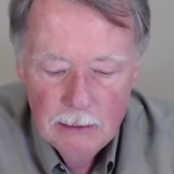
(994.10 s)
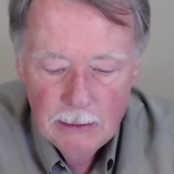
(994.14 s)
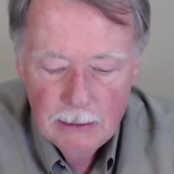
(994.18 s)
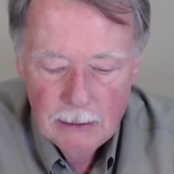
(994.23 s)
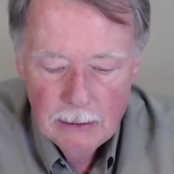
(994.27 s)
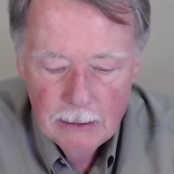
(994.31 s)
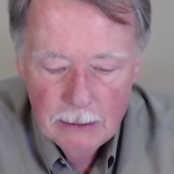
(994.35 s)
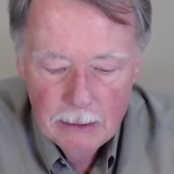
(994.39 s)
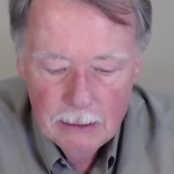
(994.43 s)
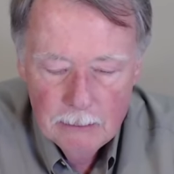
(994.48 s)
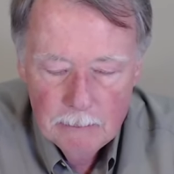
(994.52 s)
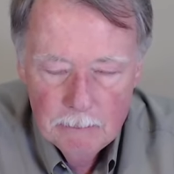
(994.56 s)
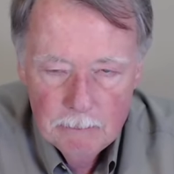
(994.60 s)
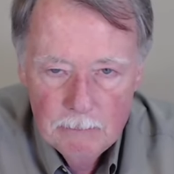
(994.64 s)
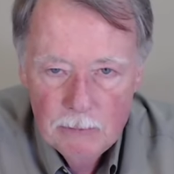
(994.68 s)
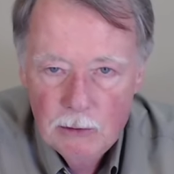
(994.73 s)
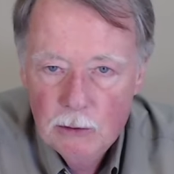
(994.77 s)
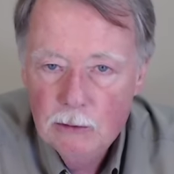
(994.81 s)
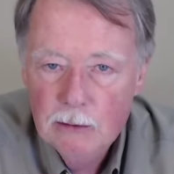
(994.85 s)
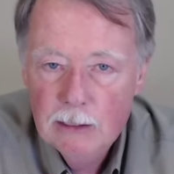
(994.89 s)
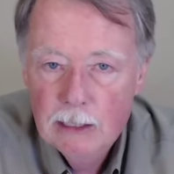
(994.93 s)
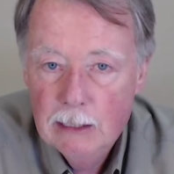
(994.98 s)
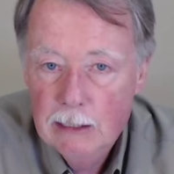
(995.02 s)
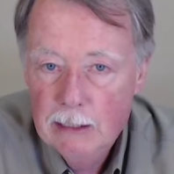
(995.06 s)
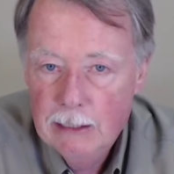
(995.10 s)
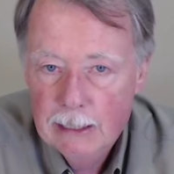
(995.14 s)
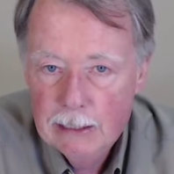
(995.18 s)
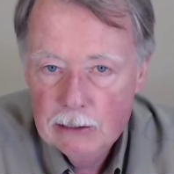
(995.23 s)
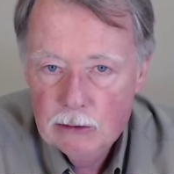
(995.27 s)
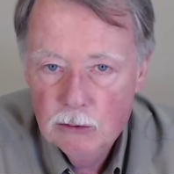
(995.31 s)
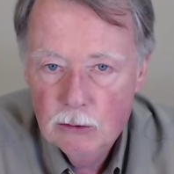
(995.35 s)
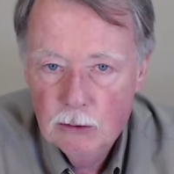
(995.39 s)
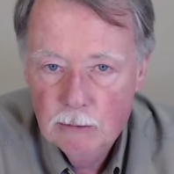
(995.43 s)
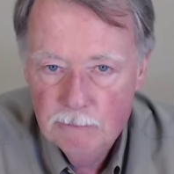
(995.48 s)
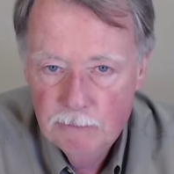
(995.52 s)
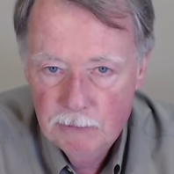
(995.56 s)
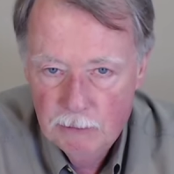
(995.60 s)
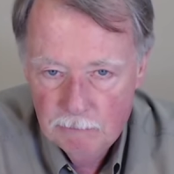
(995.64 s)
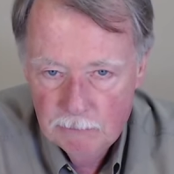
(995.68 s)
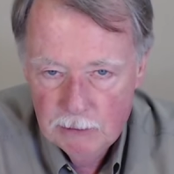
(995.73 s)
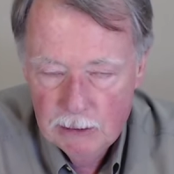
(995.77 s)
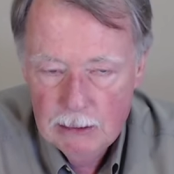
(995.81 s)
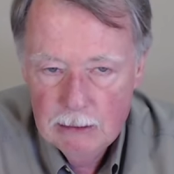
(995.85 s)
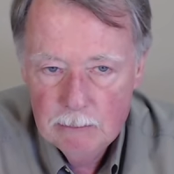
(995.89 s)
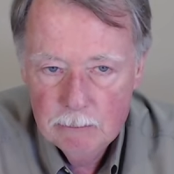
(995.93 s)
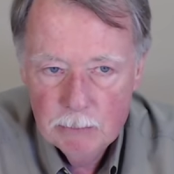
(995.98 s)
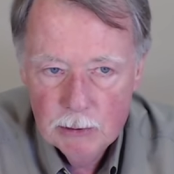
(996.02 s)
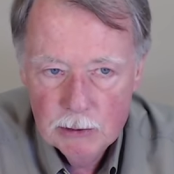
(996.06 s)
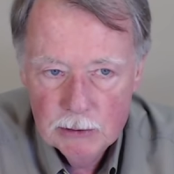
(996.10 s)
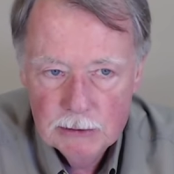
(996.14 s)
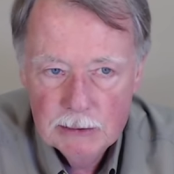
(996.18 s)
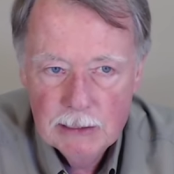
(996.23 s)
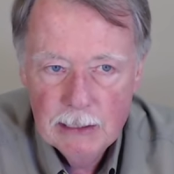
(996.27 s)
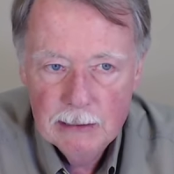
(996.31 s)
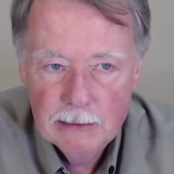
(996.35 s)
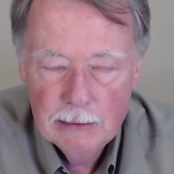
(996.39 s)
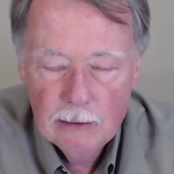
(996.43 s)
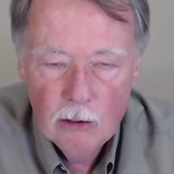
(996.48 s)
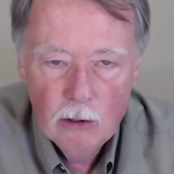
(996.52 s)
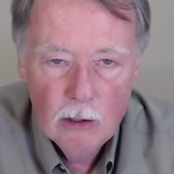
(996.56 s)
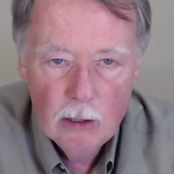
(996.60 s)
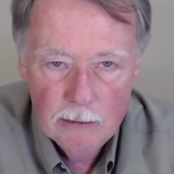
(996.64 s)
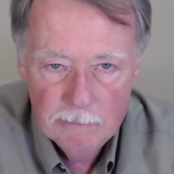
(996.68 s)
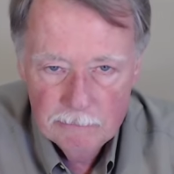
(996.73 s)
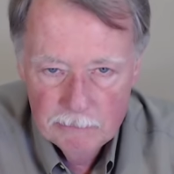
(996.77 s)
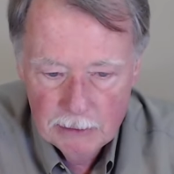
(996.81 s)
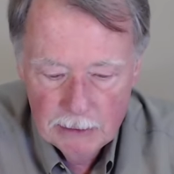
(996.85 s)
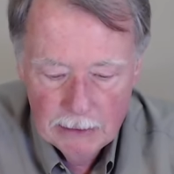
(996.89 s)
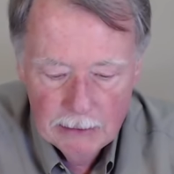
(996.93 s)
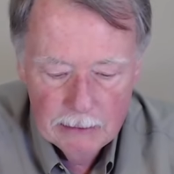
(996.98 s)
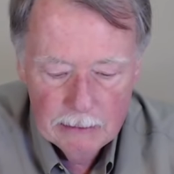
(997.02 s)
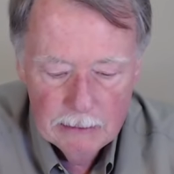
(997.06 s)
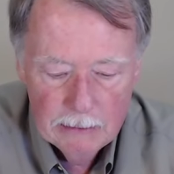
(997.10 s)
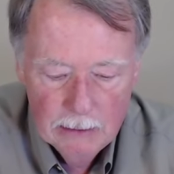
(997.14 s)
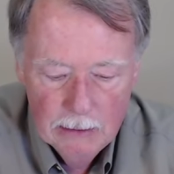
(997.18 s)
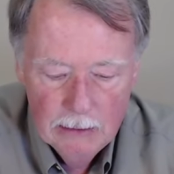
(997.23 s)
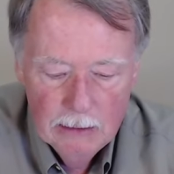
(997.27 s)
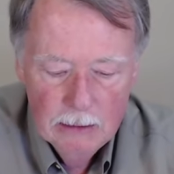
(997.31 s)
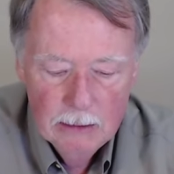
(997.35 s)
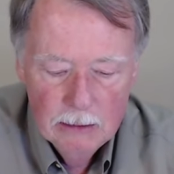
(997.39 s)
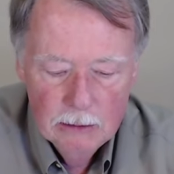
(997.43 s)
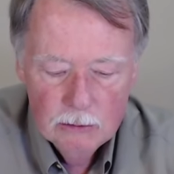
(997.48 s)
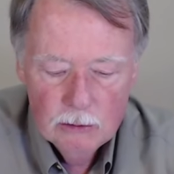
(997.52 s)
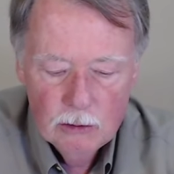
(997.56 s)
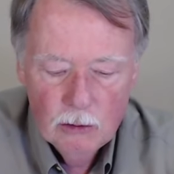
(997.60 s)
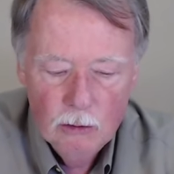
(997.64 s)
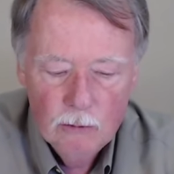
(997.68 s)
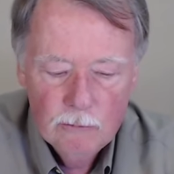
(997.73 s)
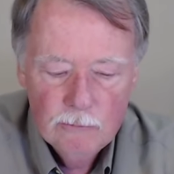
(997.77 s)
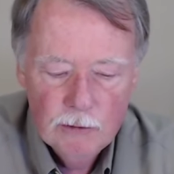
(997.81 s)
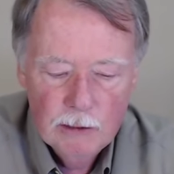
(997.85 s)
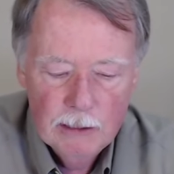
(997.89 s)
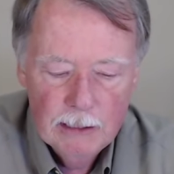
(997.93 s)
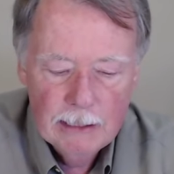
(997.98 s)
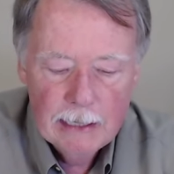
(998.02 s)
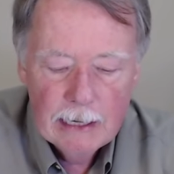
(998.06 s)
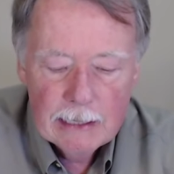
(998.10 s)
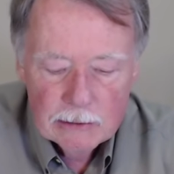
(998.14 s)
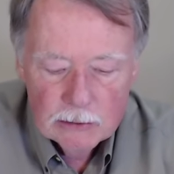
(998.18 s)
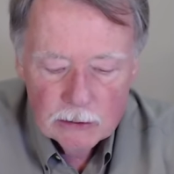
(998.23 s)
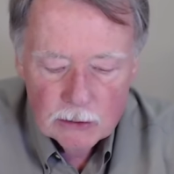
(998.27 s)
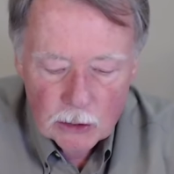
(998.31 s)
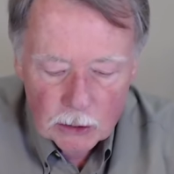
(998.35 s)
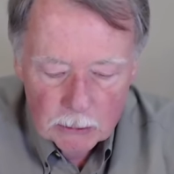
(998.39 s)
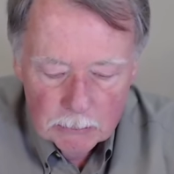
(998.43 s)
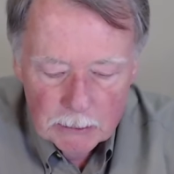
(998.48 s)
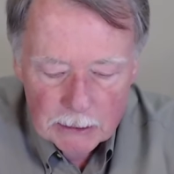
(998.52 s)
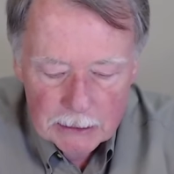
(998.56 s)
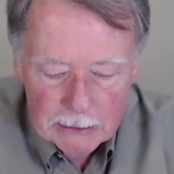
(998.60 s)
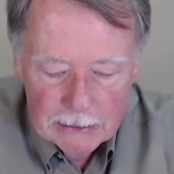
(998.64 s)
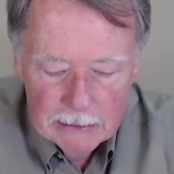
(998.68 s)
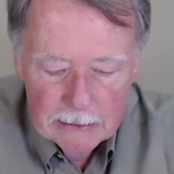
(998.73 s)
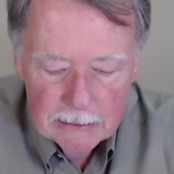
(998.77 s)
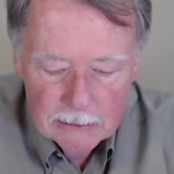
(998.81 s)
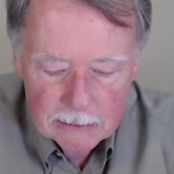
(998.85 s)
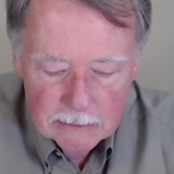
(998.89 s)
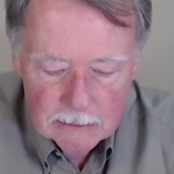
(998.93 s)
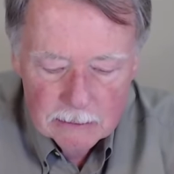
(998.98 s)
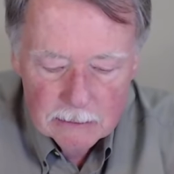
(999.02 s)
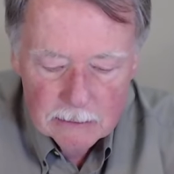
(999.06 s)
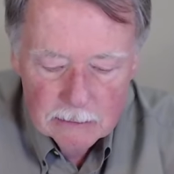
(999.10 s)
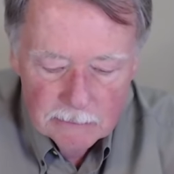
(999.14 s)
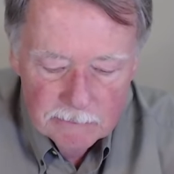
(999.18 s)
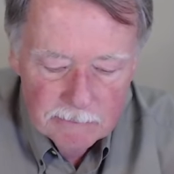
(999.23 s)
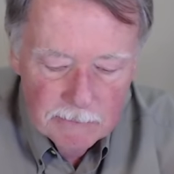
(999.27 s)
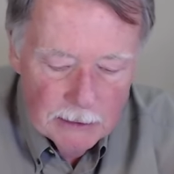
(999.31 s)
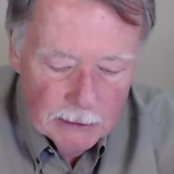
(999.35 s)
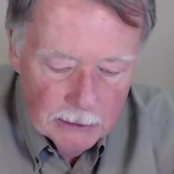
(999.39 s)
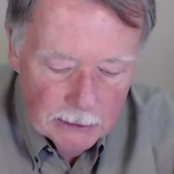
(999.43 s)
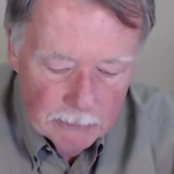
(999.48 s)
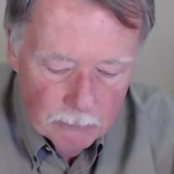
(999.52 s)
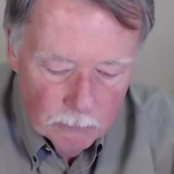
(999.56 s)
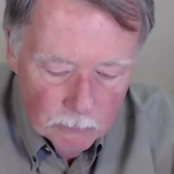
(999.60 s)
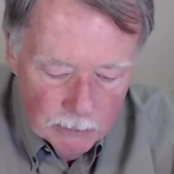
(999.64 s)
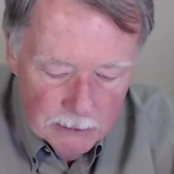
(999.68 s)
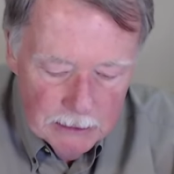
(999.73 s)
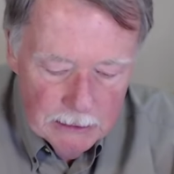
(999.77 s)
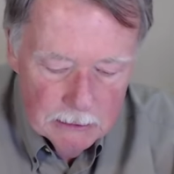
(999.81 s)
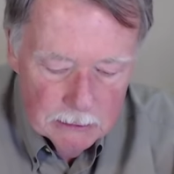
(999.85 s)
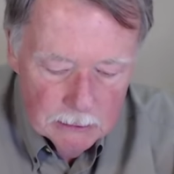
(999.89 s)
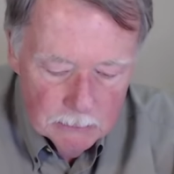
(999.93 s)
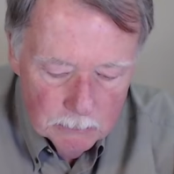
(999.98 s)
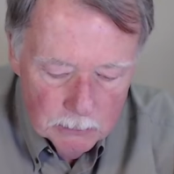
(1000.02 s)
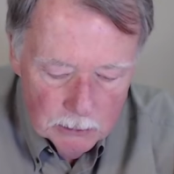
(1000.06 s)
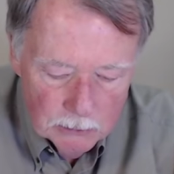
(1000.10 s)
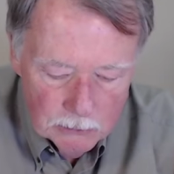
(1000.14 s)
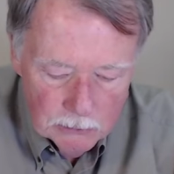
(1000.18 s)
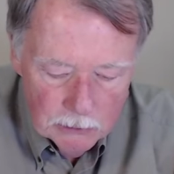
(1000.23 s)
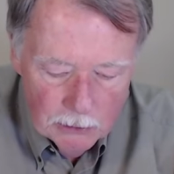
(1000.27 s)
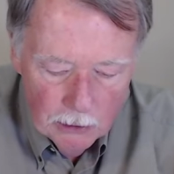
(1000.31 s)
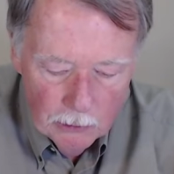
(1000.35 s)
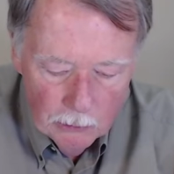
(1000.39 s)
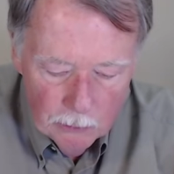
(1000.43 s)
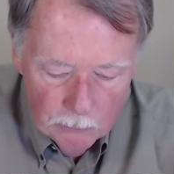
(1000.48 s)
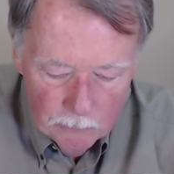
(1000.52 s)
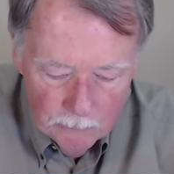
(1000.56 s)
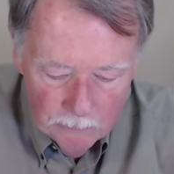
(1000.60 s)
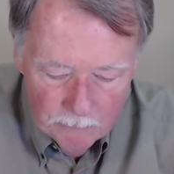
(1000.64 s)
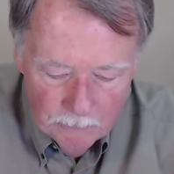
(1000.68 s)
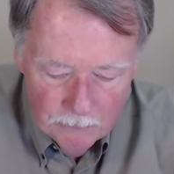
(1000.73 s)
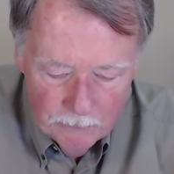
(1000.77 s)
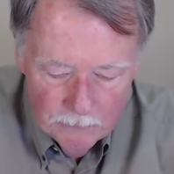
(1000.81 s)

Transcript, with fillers: um, you'll get an extra fifteen percent off that. So for a nice tourmaline, this is a very reasonable stone.